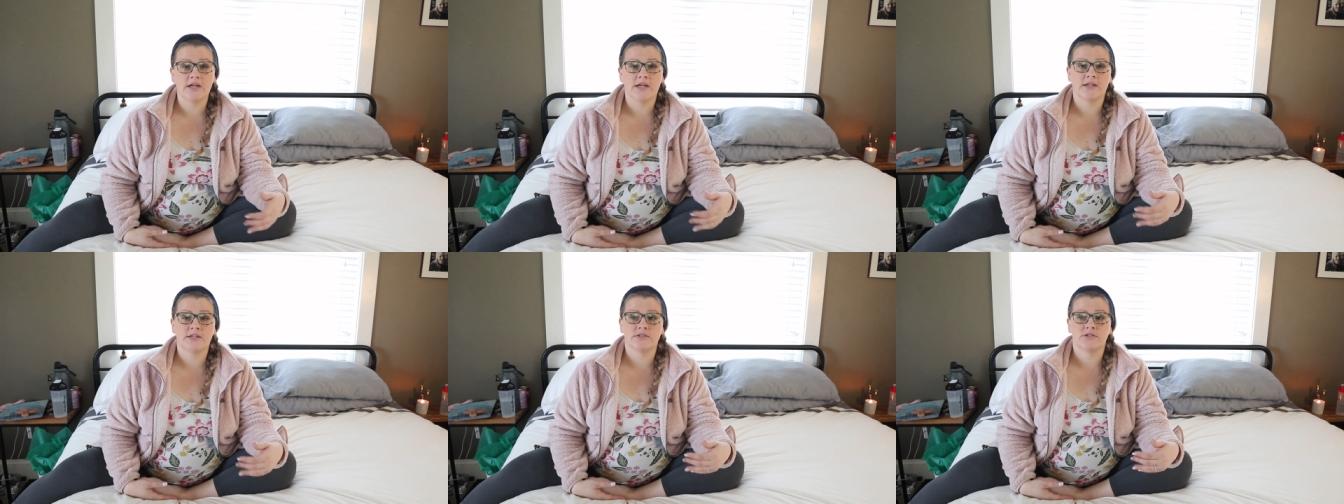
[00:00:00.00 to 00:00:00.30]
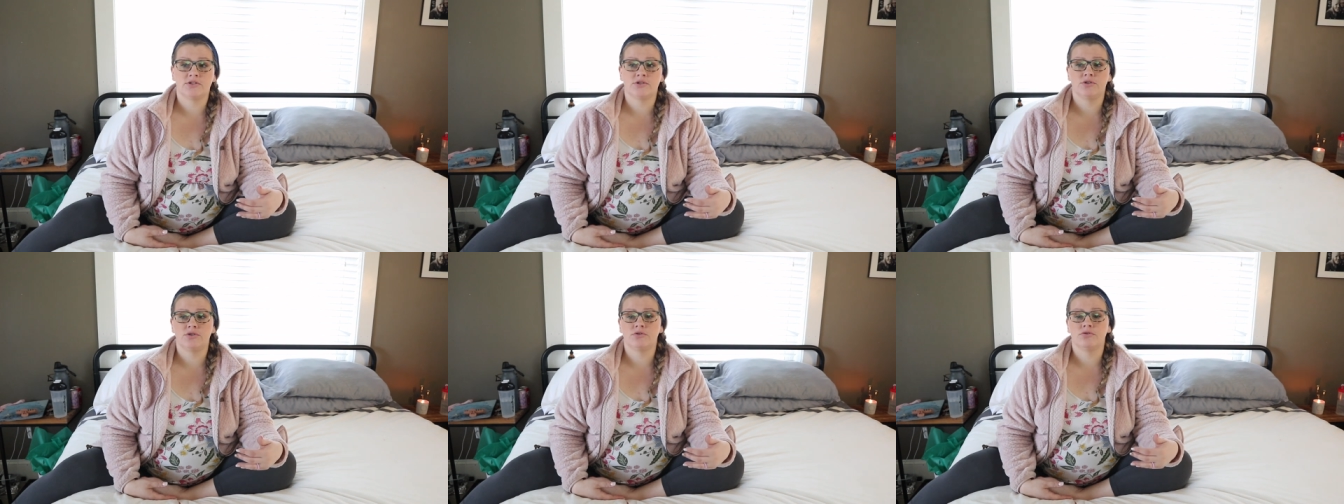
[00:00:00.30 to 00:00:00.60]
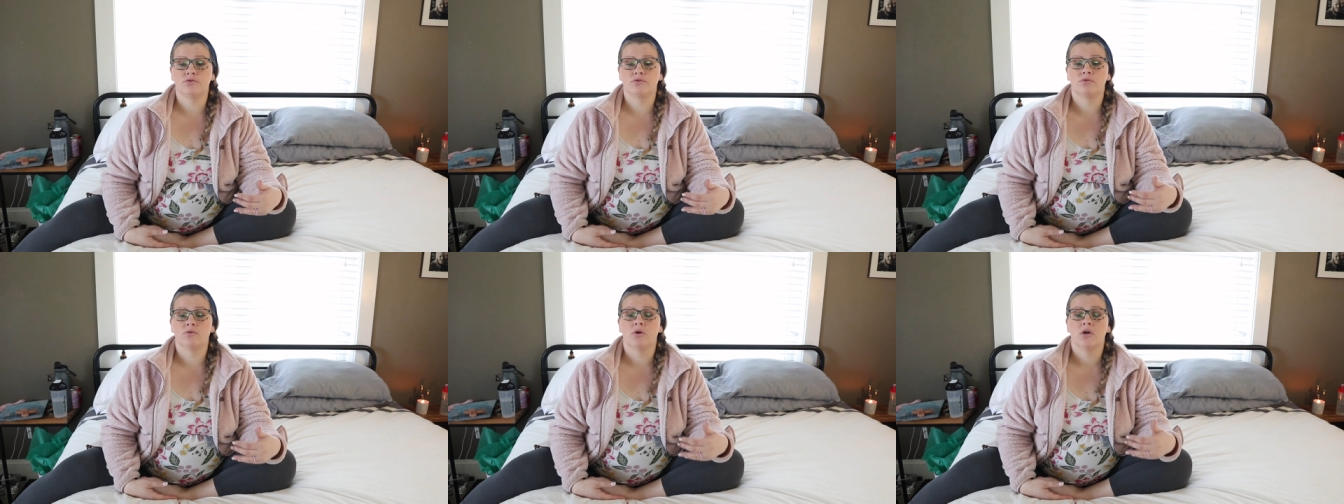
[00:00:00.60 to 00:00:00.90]
and
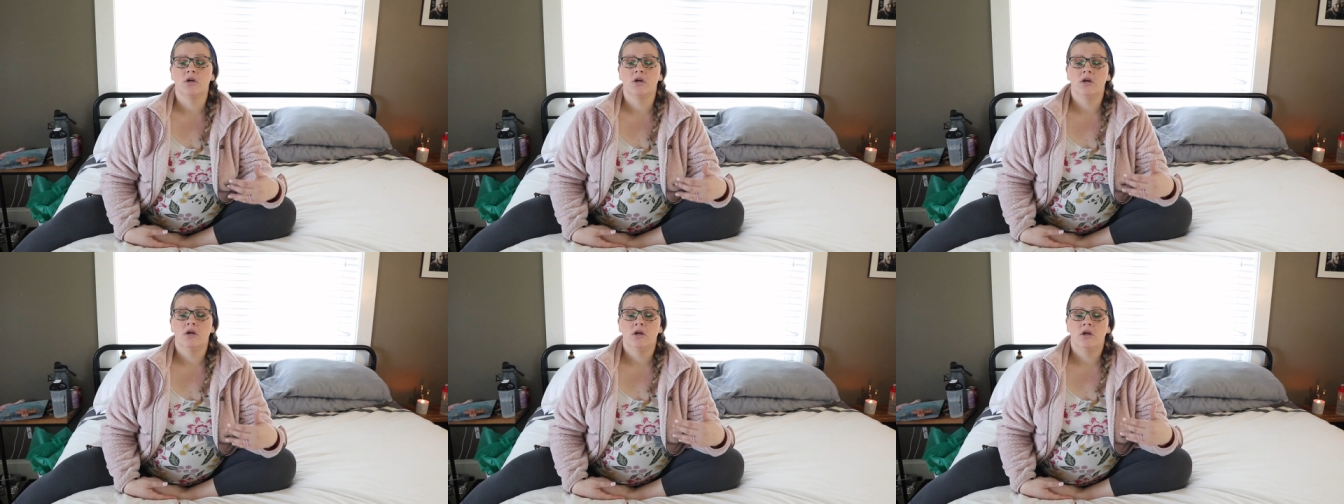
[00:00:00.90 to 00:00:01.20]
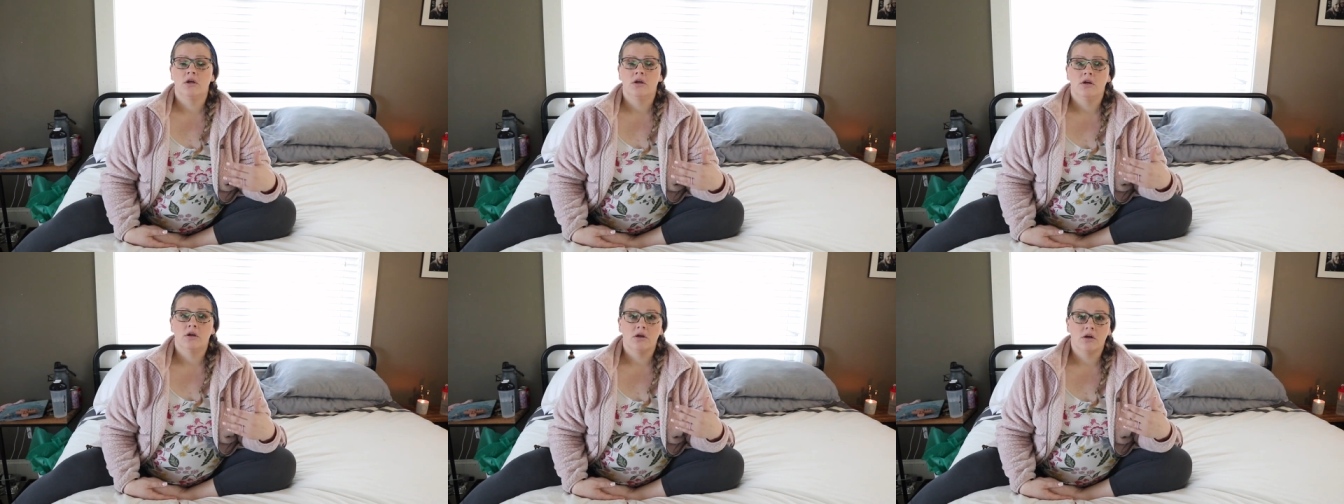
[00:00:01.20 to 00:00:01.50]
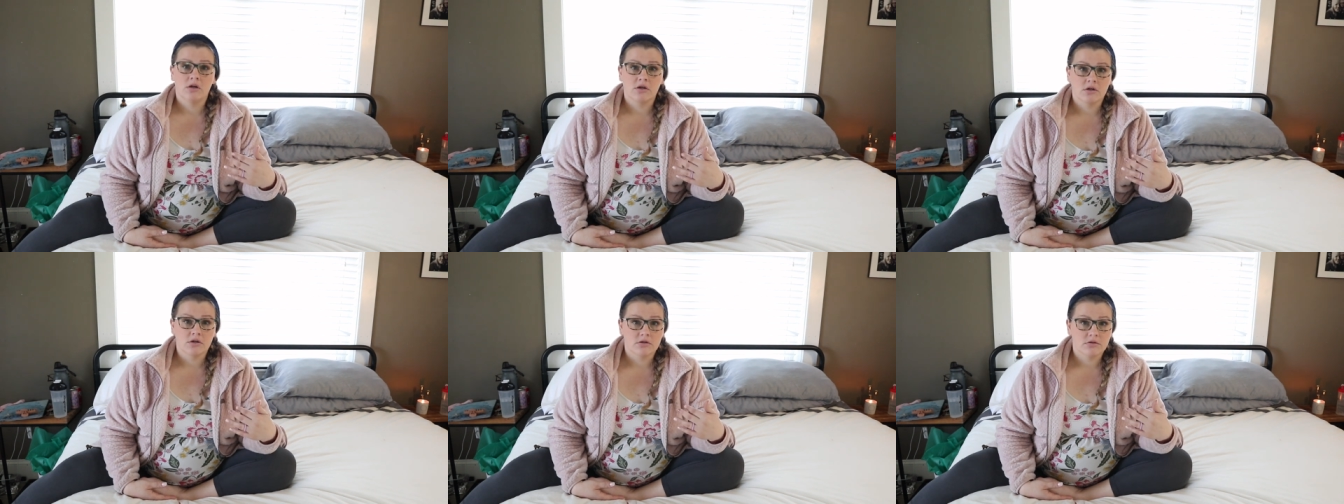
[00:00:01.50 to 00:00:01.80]
to
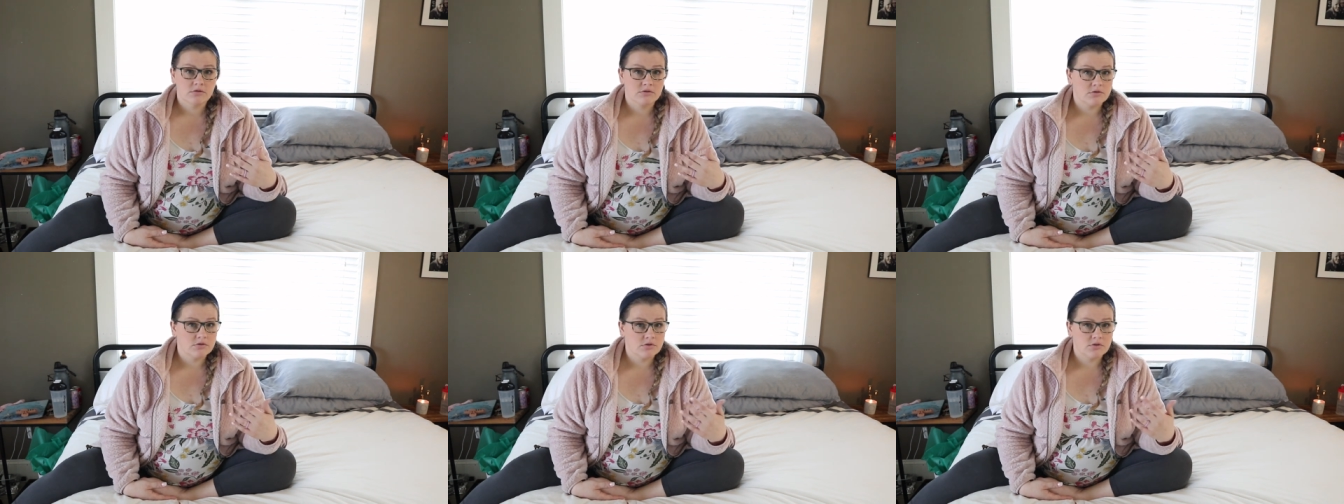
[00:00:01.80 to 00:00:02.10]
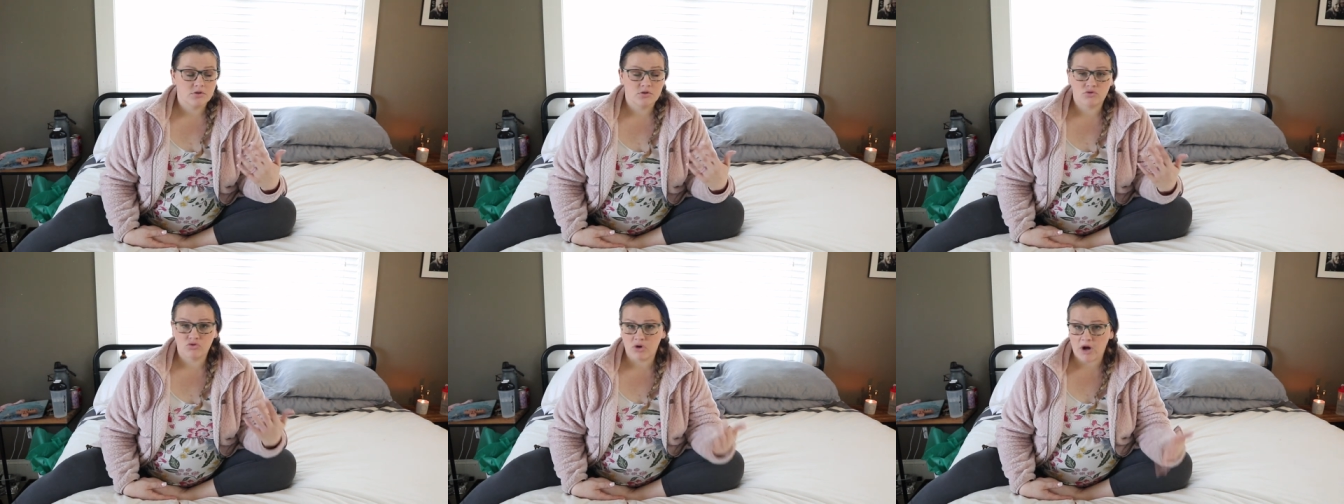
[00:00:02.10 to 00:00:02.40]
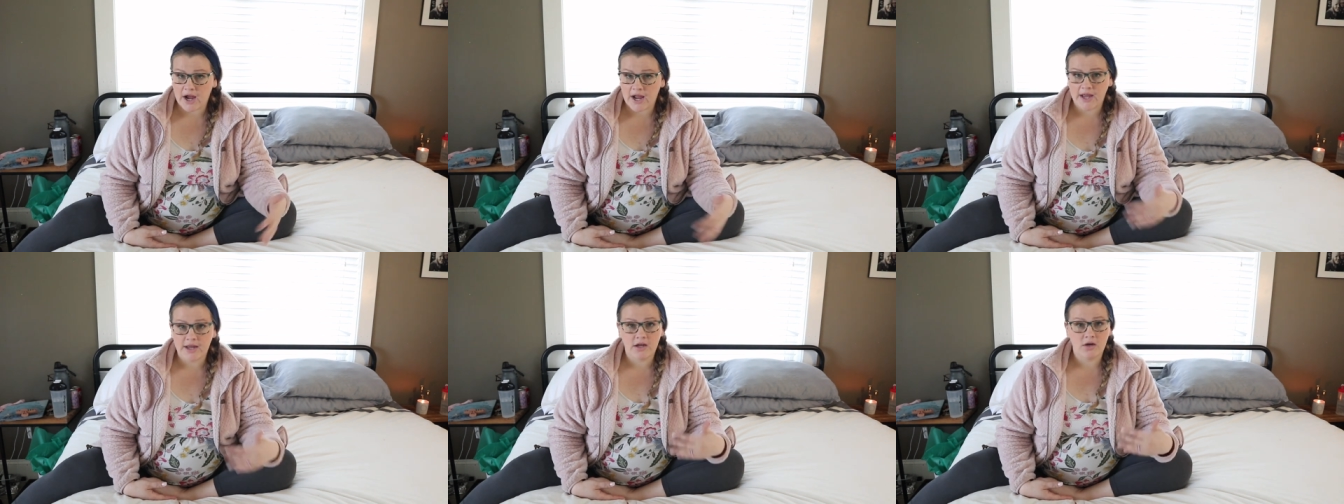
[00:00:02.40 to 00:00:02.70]

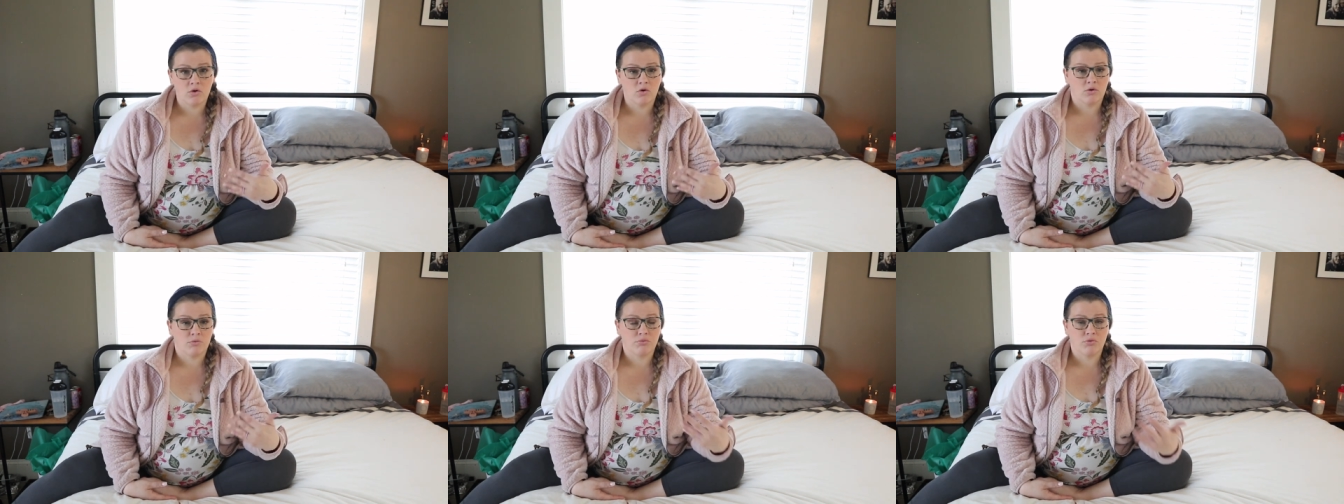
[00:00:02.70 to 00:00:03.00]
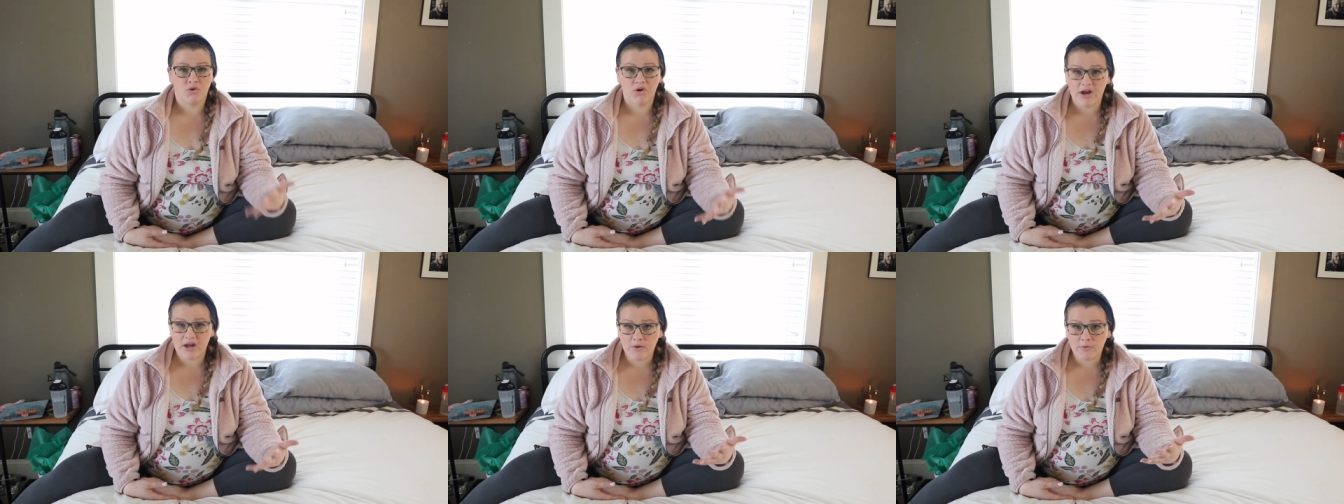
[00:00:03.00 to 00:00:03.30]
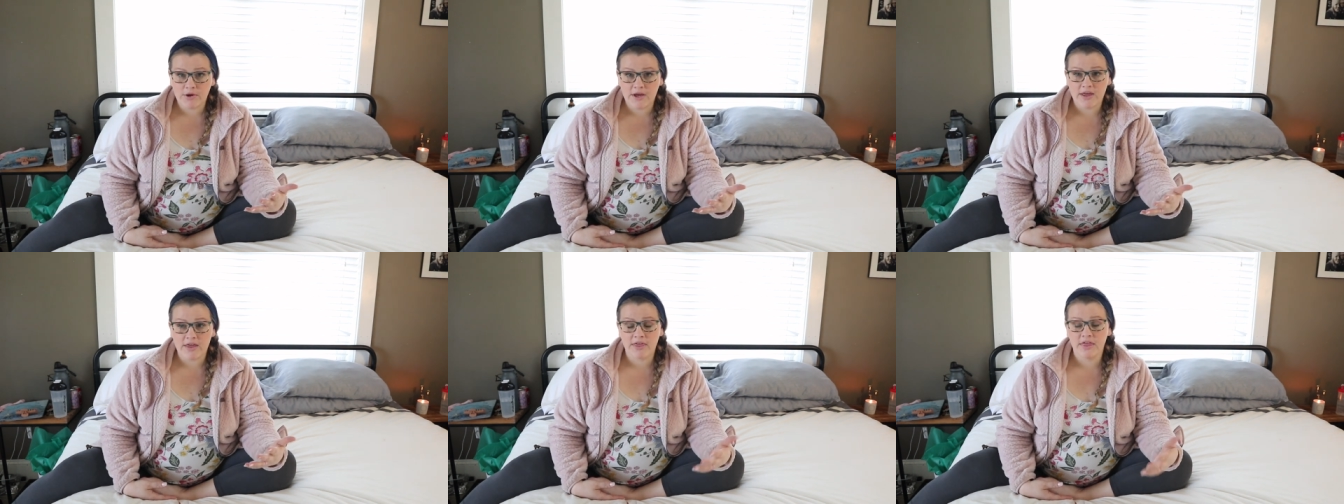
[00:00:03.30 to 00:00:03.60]
cry or pray
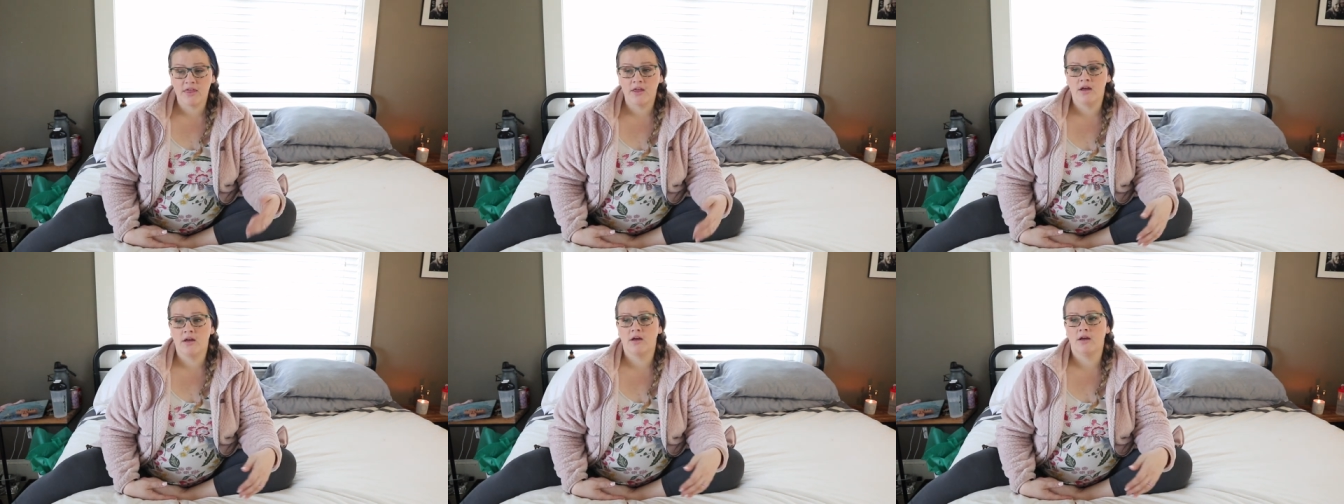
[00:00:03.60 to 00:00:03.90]
with,